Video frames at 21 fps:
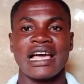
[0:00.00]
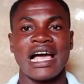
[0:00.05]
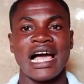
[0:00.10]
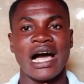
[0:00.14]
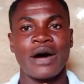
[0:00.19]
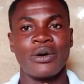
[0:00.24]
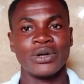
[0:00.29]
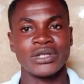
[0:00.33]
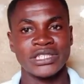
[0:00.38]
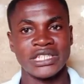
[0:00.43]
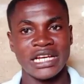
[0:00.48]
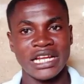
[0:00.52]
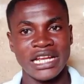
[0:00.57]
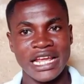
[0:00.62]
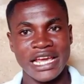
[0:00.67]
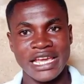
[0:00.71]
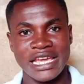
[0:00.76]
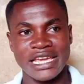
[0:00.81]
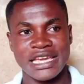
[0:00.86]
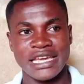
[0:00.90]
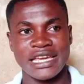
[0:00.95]
I was now
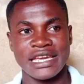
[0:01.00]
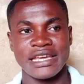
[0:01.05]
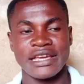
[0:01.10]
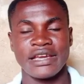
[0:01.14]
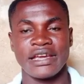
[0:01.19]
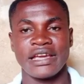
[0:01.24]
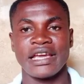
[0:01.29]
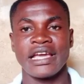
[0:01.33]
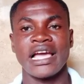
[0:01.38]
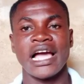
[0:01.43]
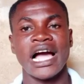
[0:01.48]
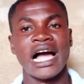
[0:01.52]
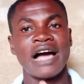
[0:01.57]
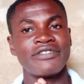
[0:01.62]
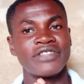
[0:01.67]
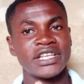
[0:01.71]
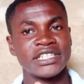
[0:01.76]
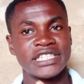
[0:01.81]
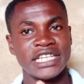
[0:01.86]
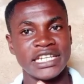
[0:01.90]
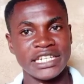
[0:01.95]
like,
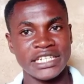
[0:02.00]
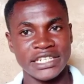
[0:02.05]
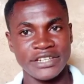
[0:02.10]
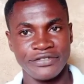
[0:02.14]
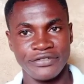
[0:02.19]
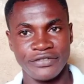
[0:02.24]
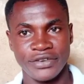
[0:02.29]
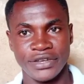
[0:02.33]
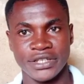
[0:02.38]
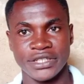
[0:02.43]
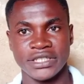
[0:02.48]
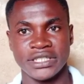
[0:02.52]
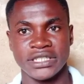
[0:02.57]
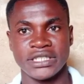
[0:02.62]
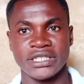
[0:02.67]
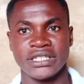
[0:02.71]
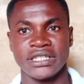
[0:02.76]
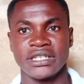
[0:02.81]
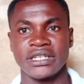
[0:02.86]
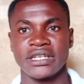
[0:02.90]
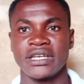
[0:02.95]
after selling the
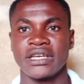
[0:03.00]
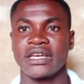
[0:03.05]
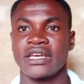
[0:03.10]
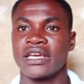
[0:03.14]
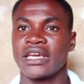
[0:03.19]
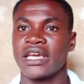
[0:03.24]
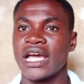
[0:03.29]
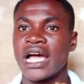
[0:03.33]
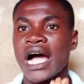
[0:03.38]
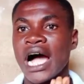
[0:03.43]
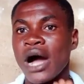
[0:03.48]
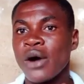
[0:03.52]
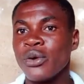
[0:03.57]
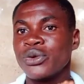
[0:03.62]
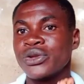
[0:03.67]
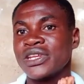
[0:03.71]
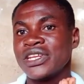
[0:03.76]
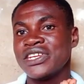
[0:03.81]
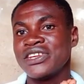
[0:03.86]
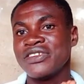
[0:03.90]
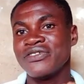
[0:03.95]
fish, how
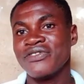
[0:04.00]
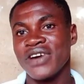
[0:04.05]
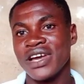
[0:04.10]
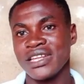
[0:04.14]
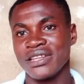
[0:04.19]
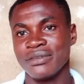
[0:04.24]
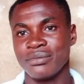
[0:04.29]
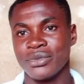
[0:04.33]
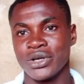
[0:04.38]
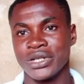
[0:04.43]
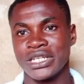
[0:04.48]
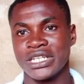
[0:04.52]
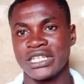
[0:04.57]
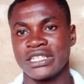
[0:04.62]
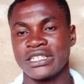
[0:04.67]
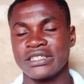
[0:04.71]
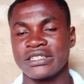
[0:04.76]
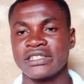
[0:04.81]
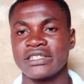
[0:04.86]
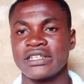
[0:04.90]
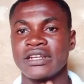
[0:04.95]
would they divide the money?
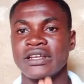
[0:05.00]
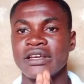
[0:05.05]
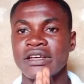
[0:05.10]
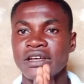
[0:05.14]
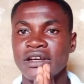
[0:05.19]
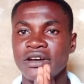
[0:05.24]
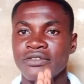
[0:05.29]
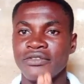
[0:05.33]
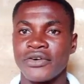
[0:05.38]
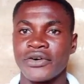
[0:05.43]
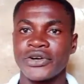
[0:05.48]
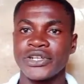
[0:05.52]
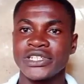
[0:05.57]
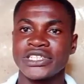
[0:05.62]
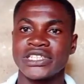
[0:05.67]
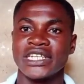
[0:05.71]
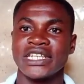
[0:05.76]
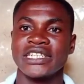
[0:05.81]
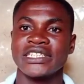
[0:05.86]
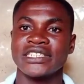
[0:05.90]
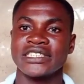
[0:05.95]
For
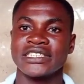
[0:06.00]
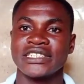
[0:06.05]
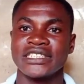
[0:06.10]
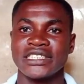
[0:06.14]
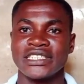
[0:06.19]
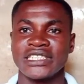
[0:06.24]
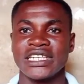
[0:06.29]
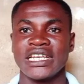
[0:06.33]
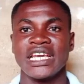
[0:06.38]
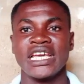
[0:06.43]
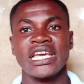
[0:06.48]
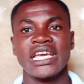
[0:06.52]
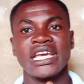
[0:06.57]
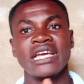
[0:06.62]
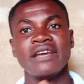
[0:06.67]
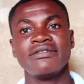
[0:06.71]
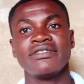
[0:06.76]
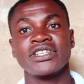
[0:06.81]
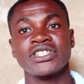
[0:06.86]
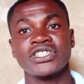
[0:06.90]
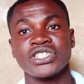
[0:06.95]
instance,
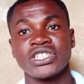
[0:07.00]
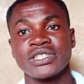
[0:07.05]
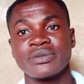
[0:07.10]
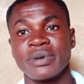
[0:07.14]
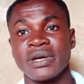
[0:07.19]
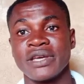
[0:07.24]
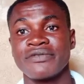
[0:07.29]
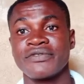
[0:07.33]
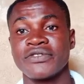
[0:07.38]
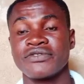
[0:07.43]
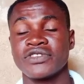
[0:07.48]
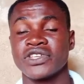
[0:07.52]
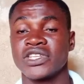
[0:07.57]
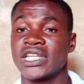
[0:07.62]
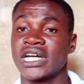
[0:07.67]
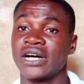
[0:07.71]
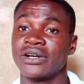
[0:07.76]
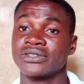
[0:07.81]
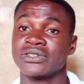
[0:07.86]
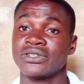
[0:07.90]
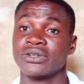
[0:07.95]
if they should spend
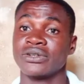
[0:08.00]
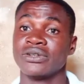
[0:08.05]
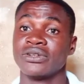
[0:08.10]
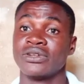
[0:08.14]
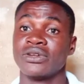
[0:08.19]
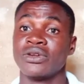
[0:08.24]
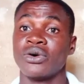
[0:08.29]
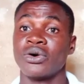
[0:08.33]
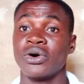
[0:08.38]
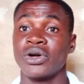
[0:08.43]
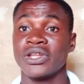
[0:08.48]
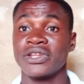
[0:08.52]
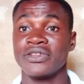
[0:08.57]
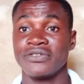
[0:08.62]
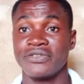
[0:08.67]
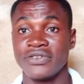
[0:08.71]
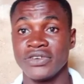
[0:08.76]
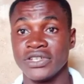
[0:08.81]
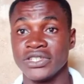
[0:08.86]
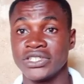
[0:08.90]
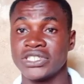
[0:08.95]
50,000 on the
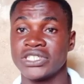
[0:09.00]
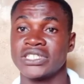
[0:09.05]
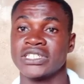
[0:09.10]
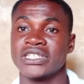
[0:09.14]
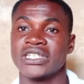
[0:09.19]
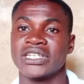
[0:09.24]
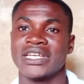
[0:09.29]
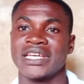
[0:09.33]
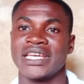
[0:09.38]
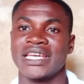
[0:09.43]
fish